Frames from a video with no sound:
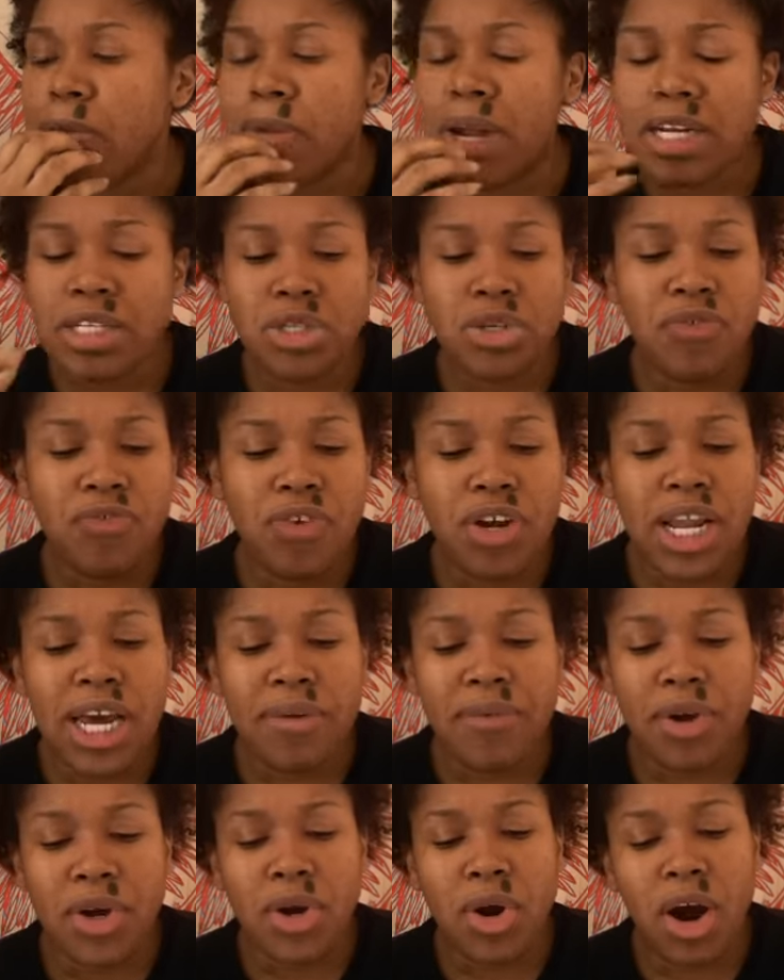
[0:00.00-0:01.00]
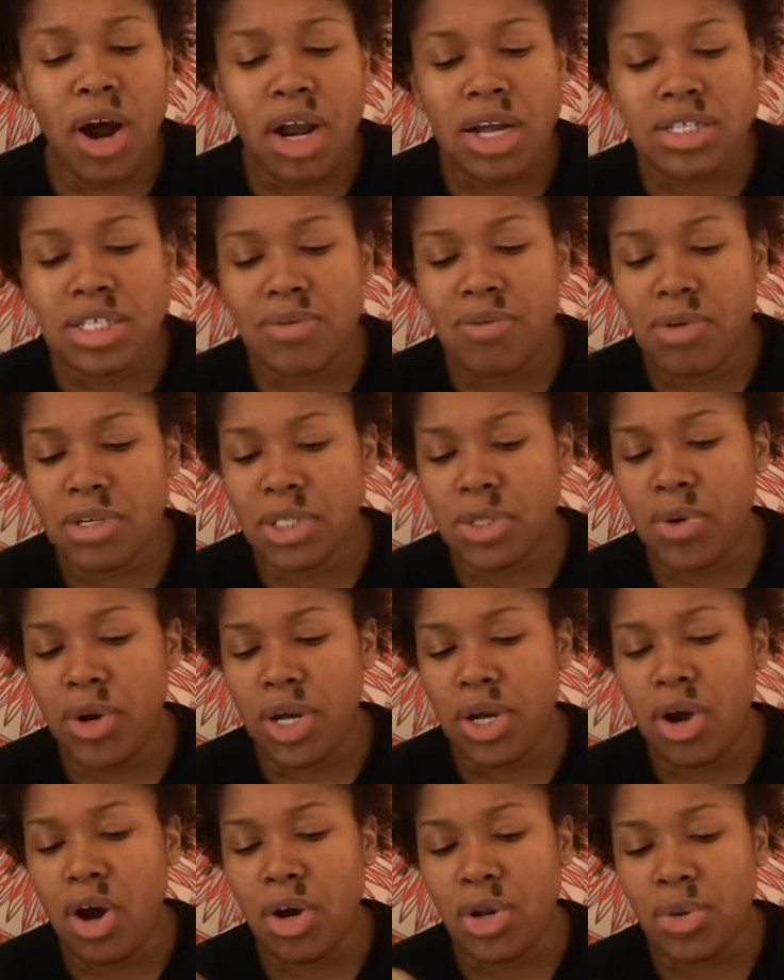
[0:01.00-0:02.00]
but I do feel like regardless of what's
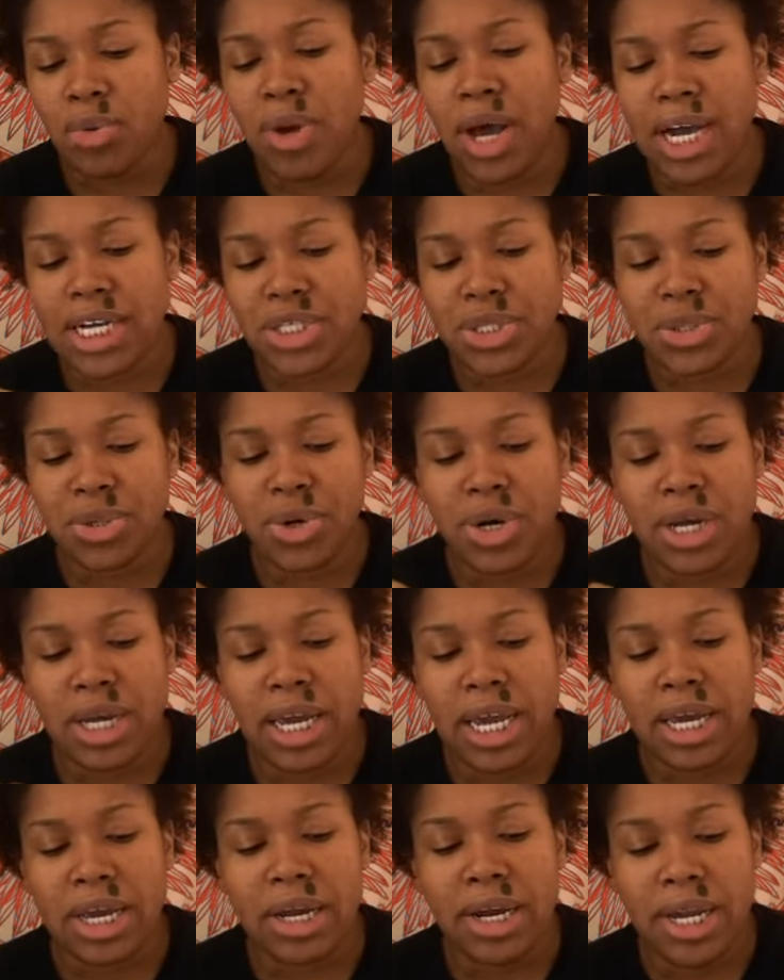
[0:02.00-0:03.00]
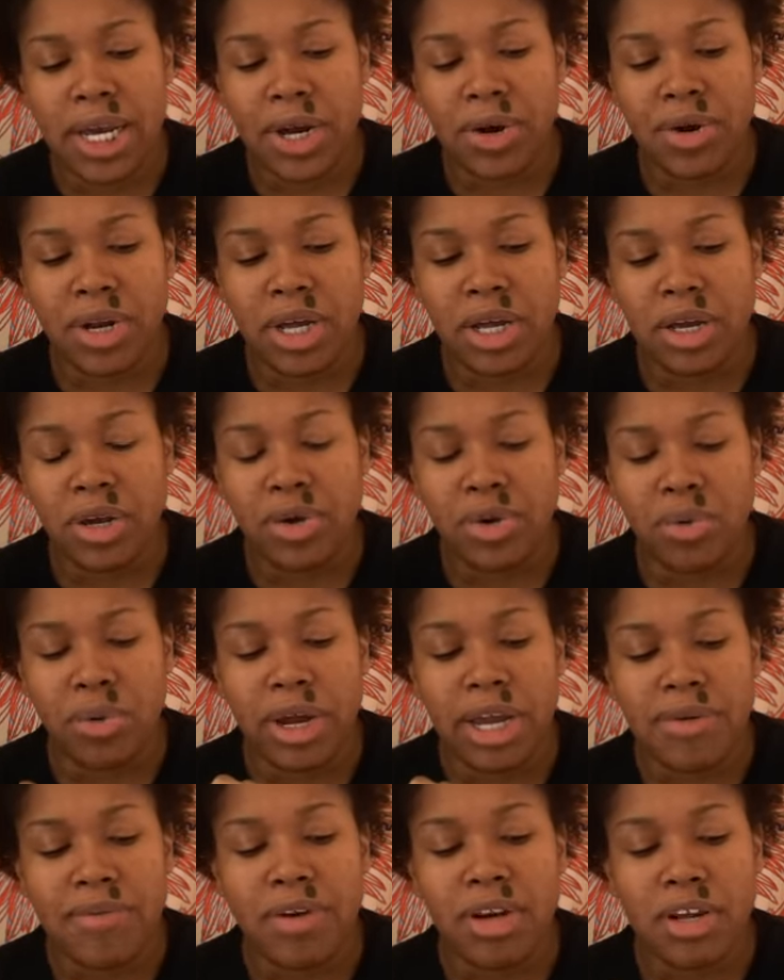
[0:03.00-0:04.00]
going on, you guys are going to gain clarity. You
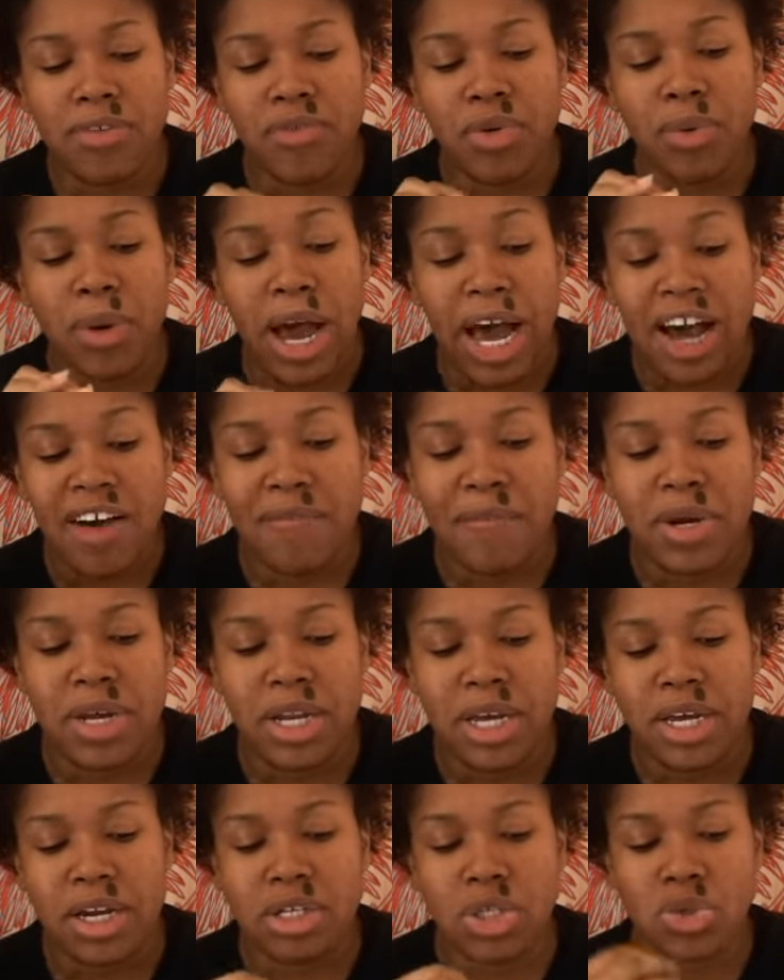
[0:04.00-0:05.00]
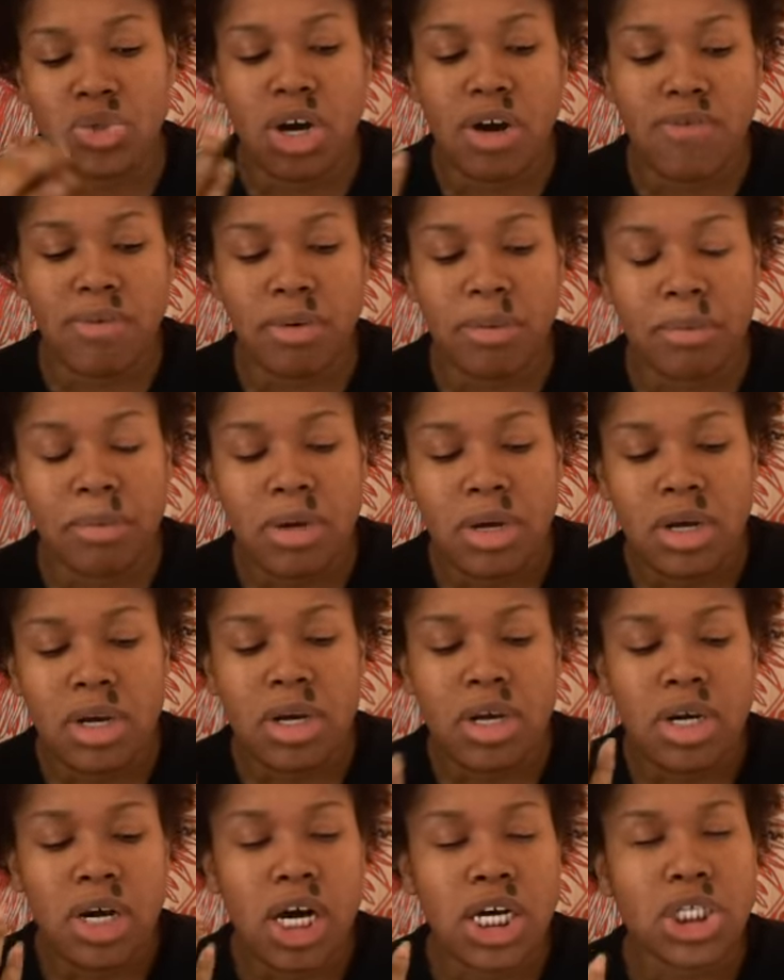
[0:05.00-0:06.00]
know, even if you have been in a trouble
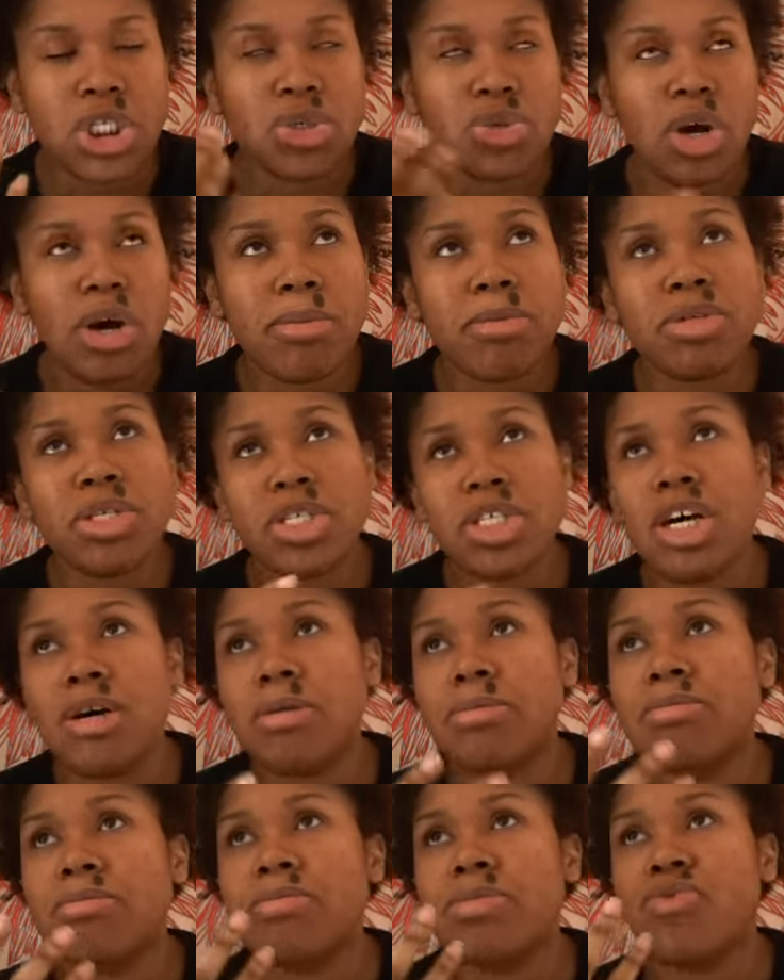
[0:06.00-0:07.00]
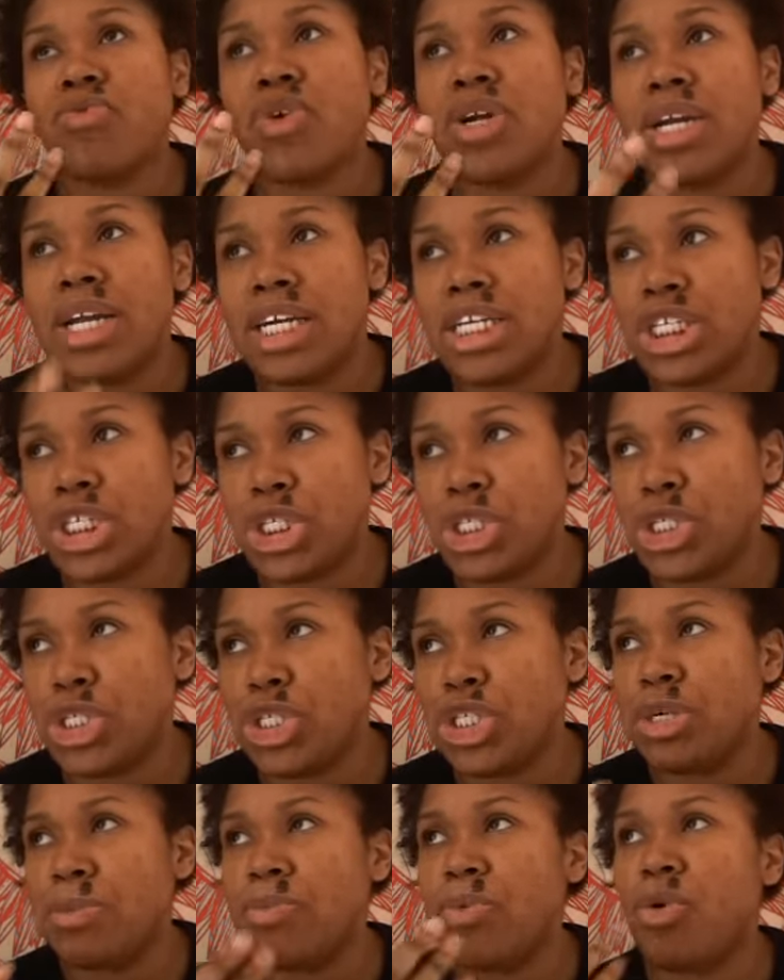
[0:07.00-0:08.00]
a troublesome
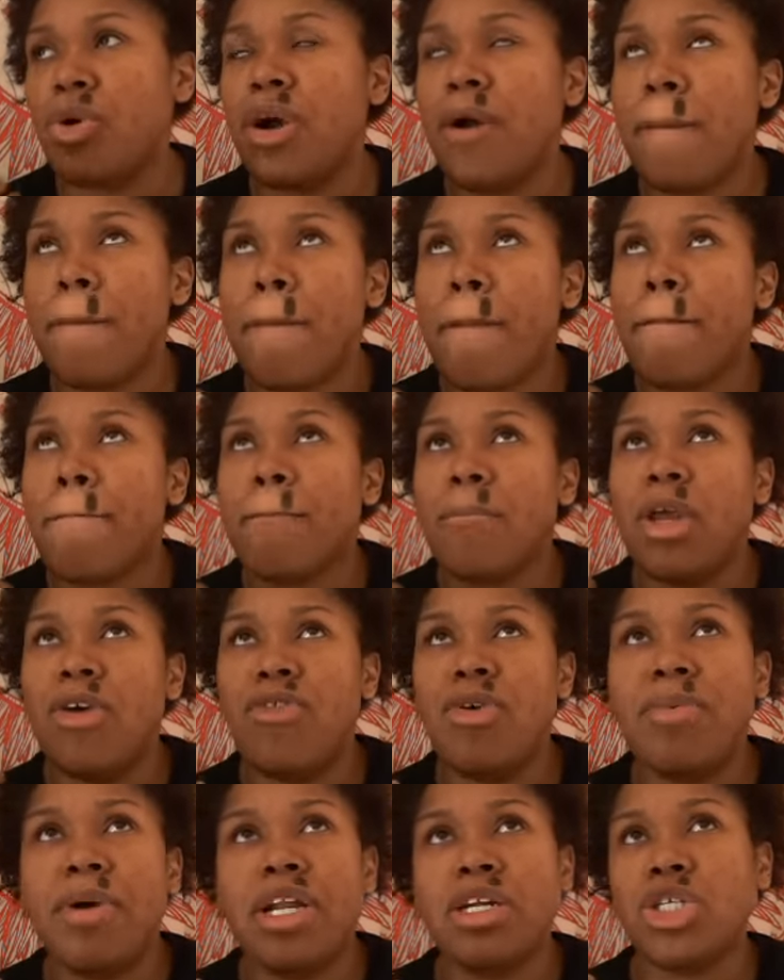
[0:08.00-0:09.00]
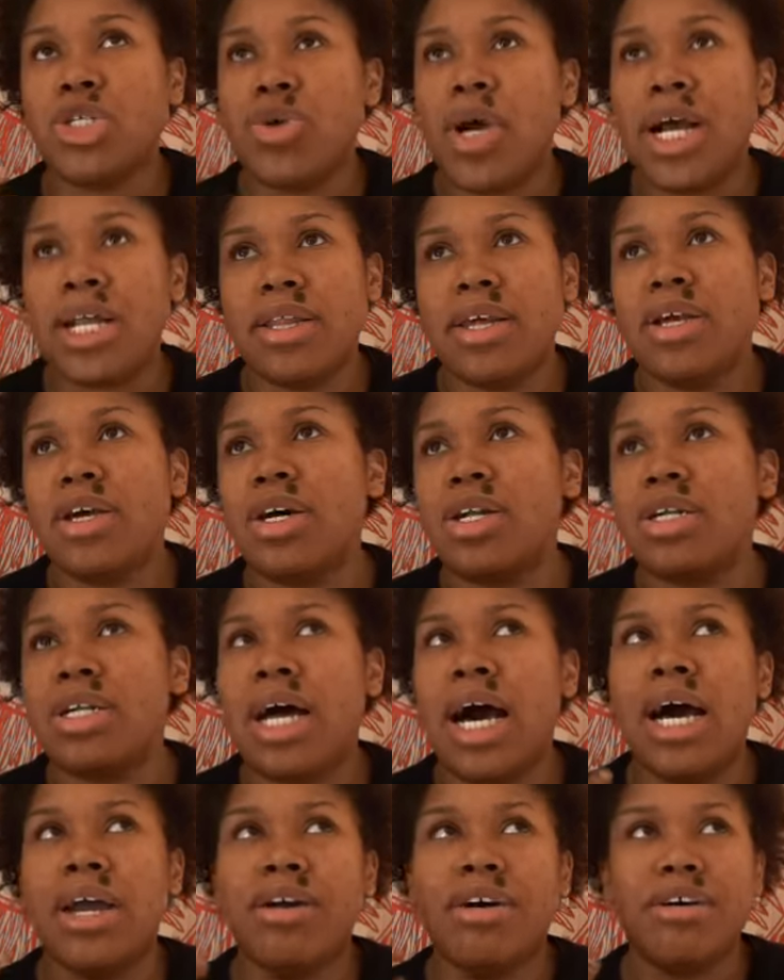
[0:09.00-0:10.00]
relationship or if you've been attracting a
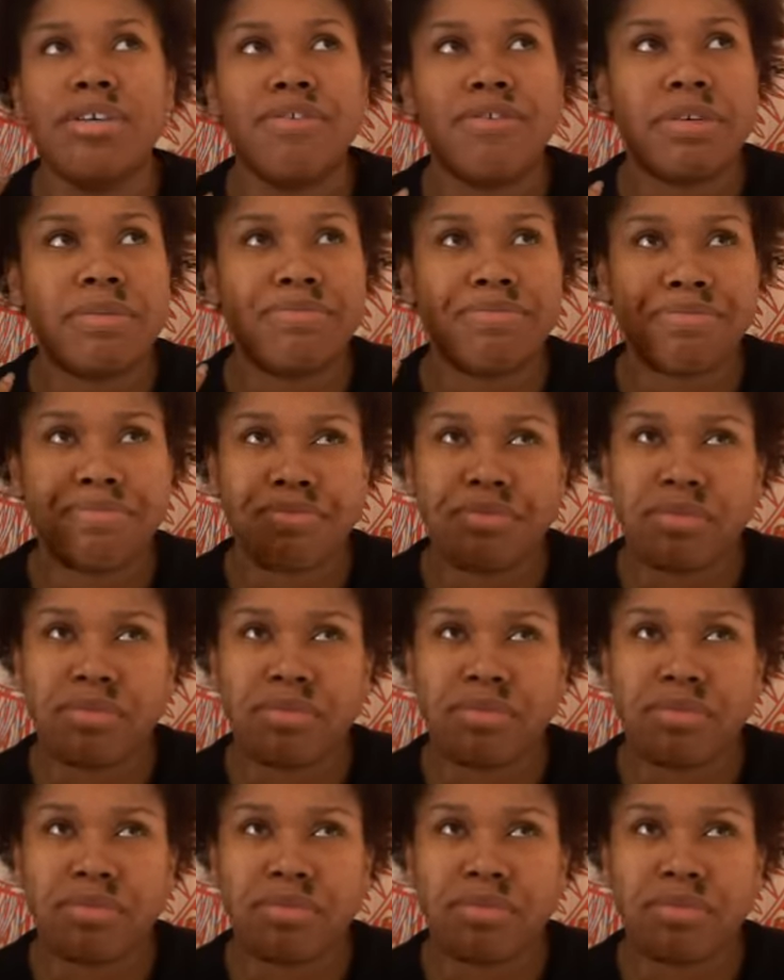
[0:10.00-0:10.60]
lot of